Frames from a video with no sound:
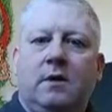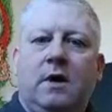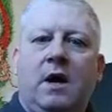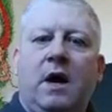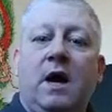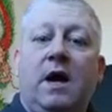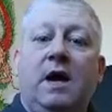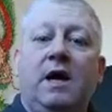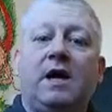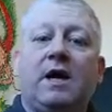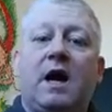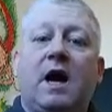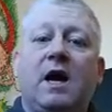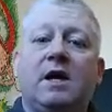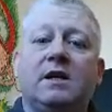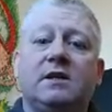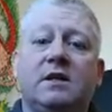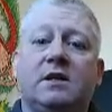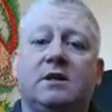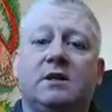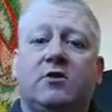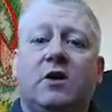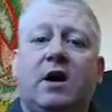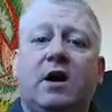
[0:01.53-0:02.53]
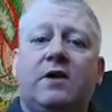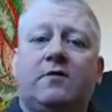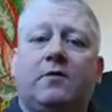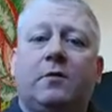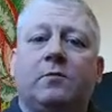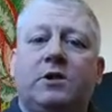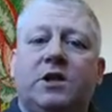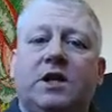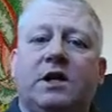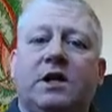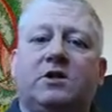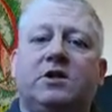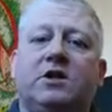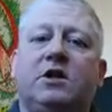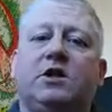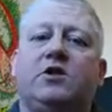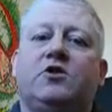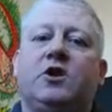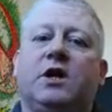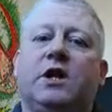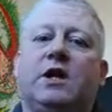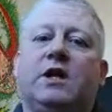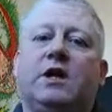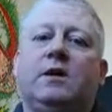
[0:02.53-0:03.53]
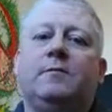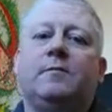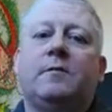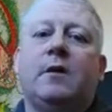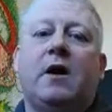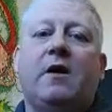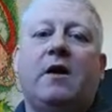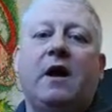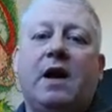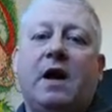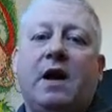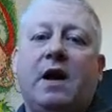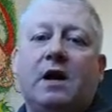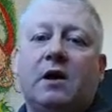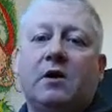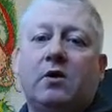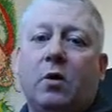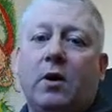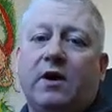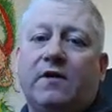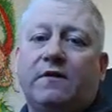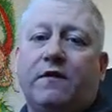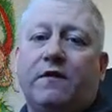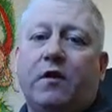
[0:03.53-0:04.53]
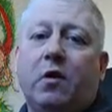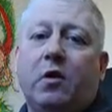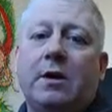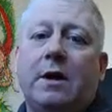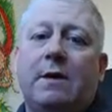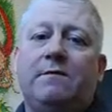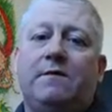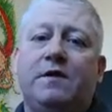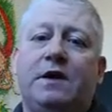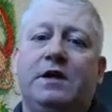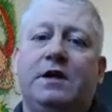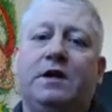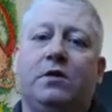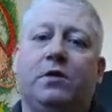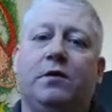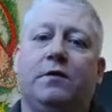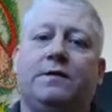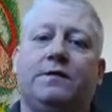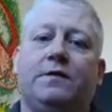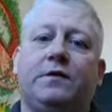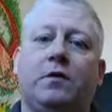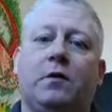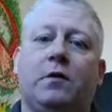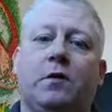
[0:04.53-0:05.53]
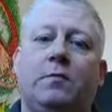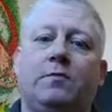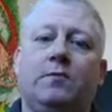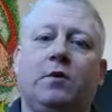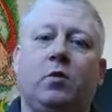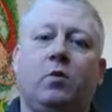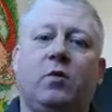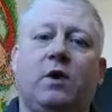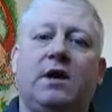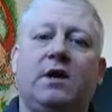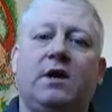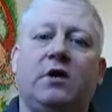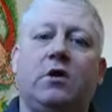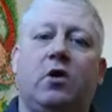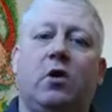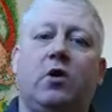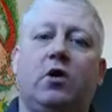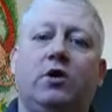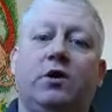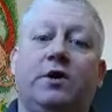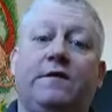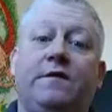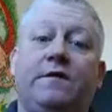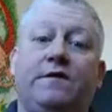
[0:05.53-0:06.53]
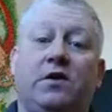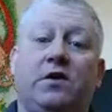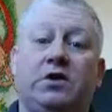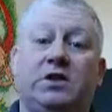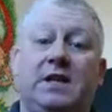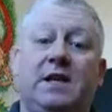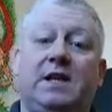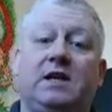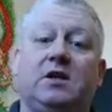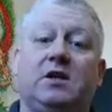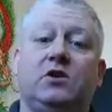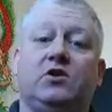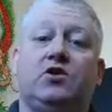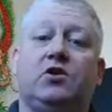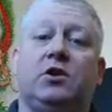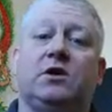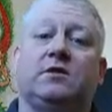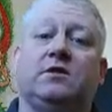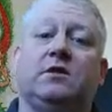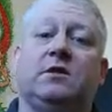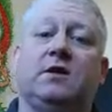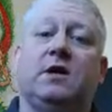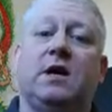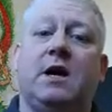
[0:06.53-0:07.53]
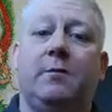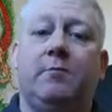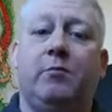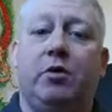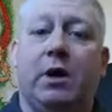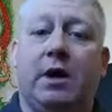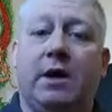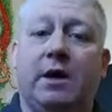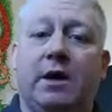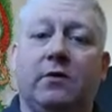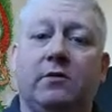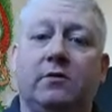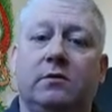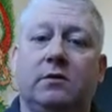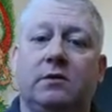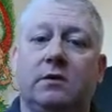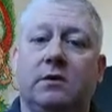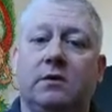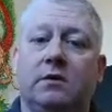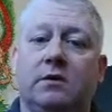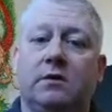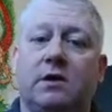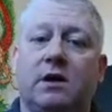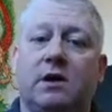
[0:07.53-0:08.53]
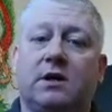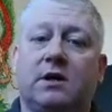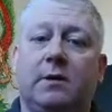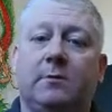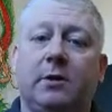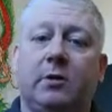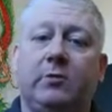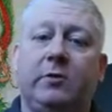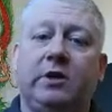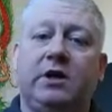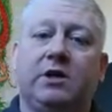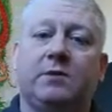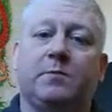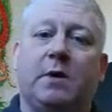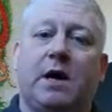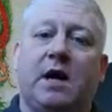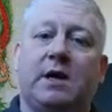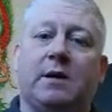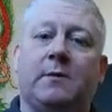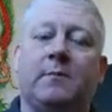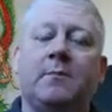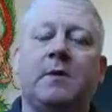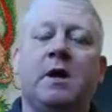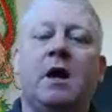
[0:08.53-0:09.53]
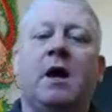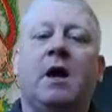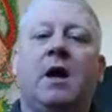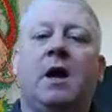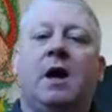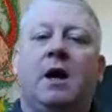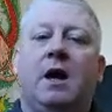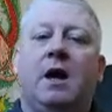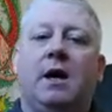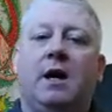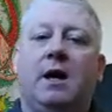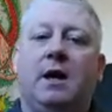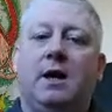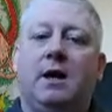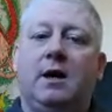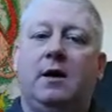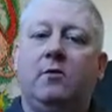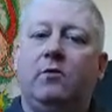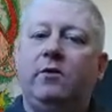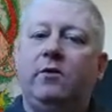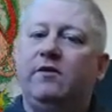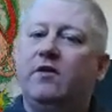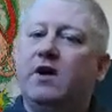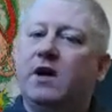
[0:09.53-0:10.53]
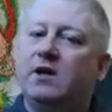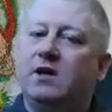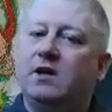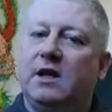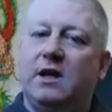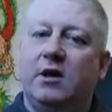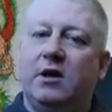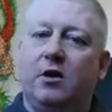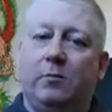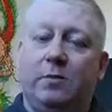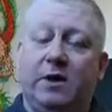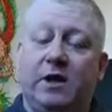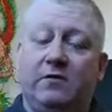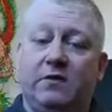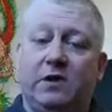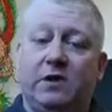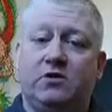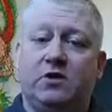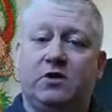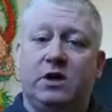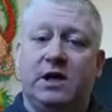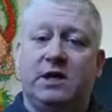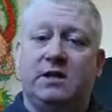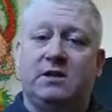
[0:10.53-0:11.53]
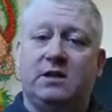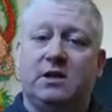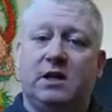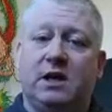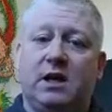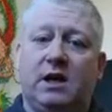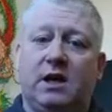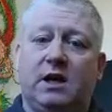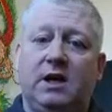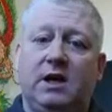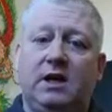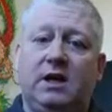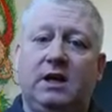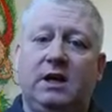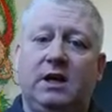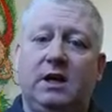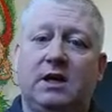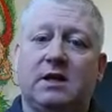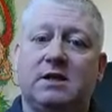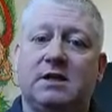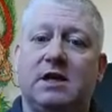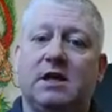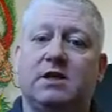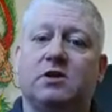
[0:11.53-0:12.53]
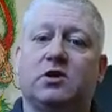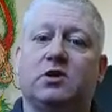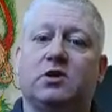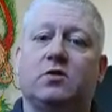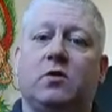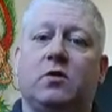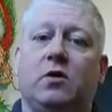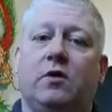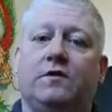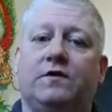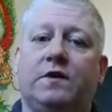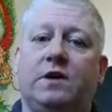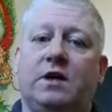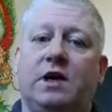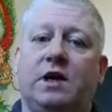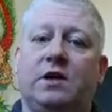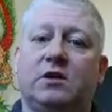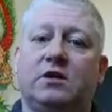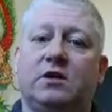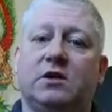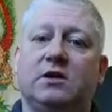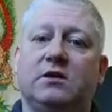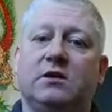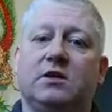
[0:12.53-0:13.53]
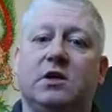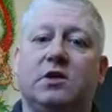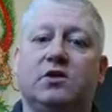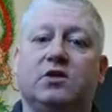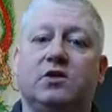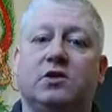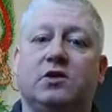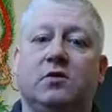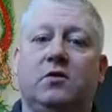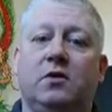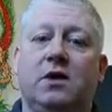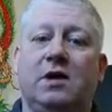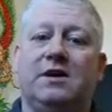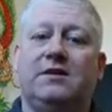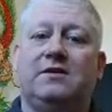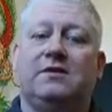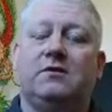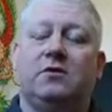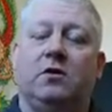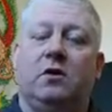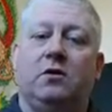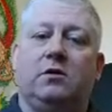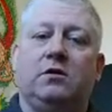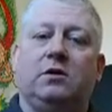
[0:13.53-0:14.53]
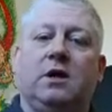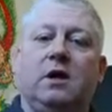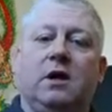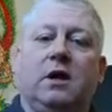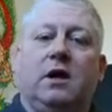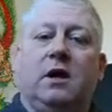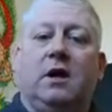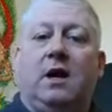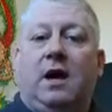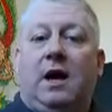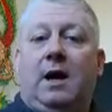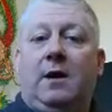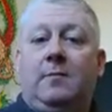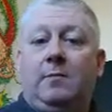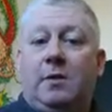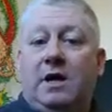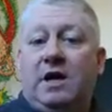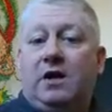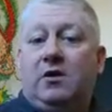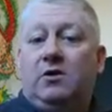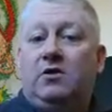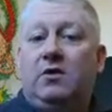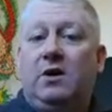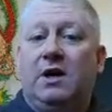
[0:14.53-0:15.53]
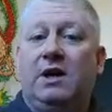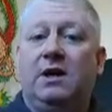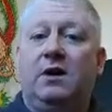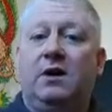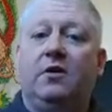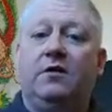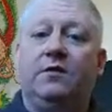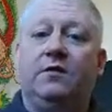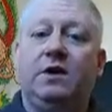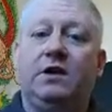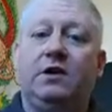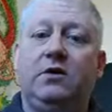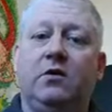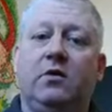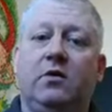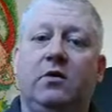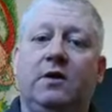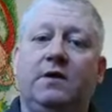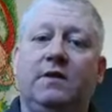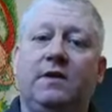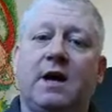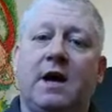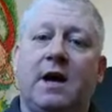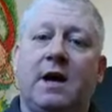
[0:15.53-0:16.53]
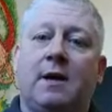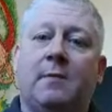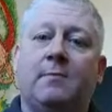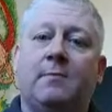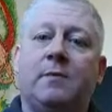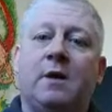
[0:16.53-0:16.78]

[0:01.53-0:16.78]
Hey guys, it's Greg from GSG Training. A quick follow-up video from the one on the first aid instructor that I put out a couple of weeks back. We've had a little bit of interest in the Assessors Qualifications, so I thought I'd better do a little video on that.